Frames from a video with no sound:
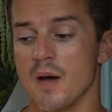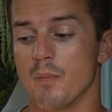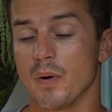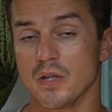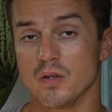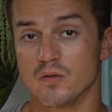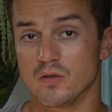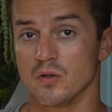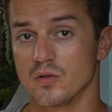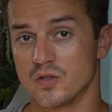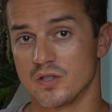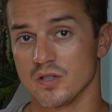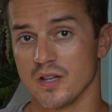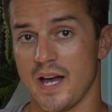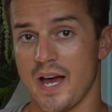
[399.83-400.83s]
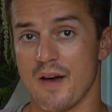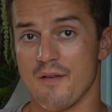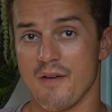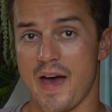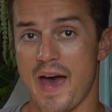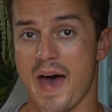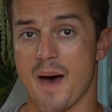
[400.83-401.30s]
But you do still
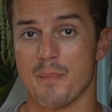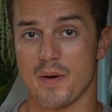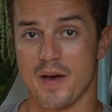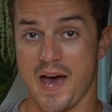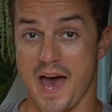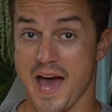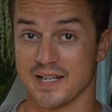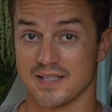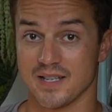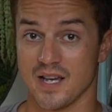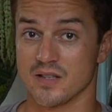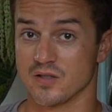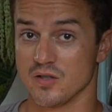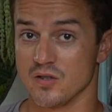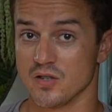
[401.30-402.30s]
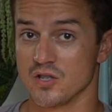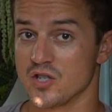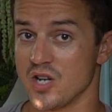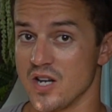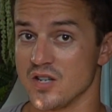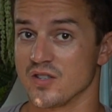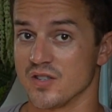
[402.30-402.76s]
have app access, so you can
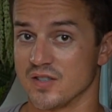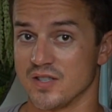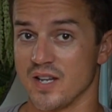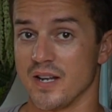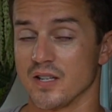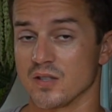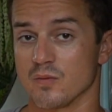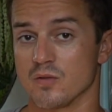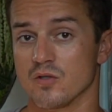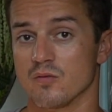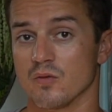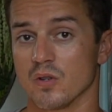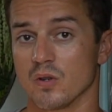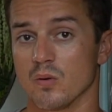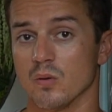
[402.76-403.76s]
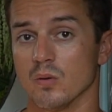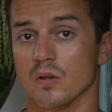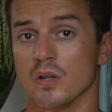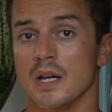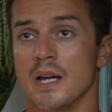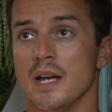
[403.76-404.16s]
change the settings, which is really cool.